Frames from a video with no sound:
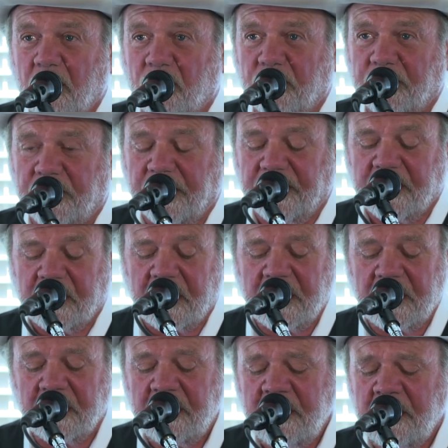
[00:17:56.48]
we didn't
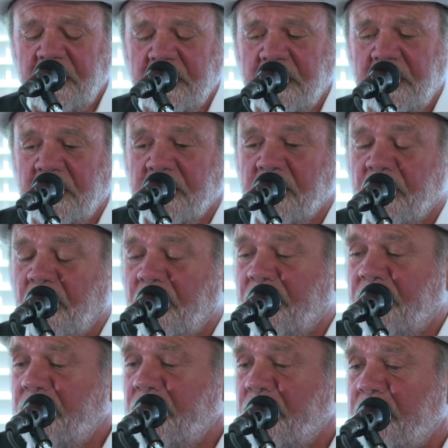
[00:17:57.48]
need
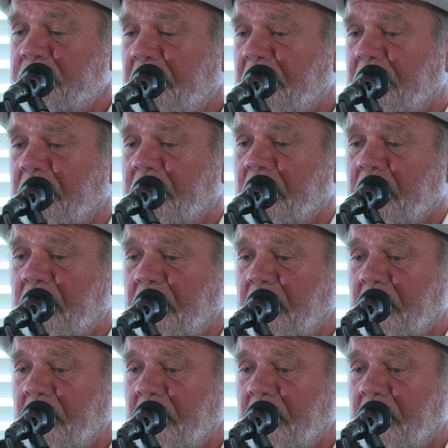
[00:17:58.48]
no money